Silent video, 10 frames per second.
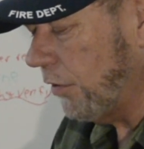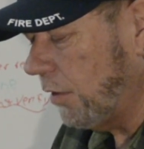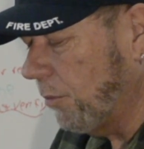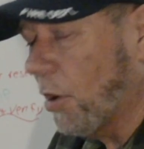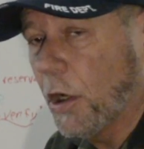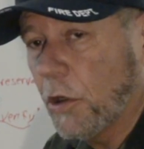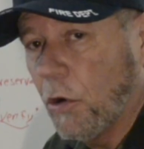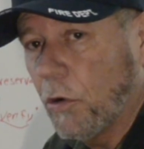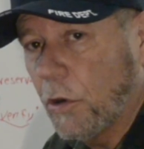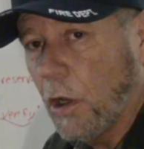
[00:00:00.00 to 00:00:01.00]
the
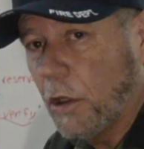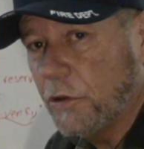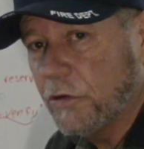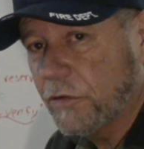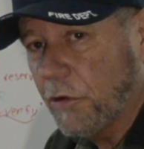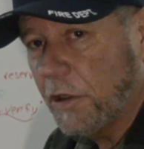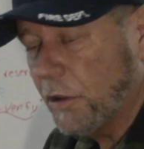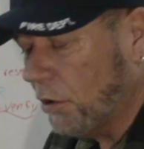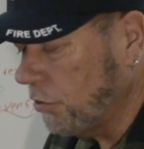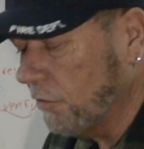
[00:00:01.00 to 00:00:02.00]
barcode on the
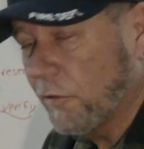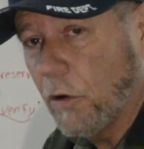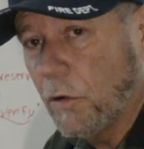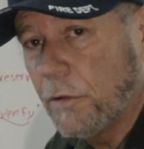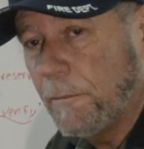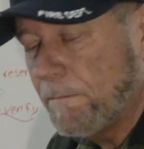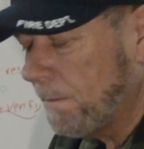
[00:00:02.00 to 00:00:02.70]
screen on your phone,